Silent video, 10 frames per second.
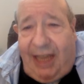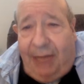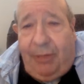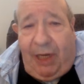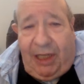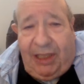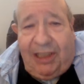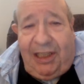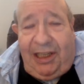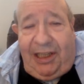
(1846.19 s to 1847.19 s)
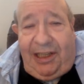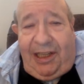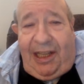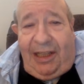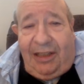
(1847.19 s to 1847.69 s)
$10.
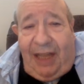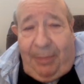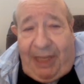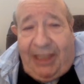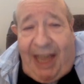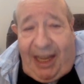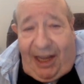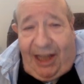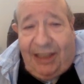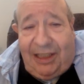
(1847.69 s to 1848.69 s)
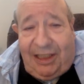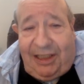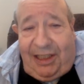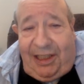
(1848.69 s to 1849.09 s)
Let me take us.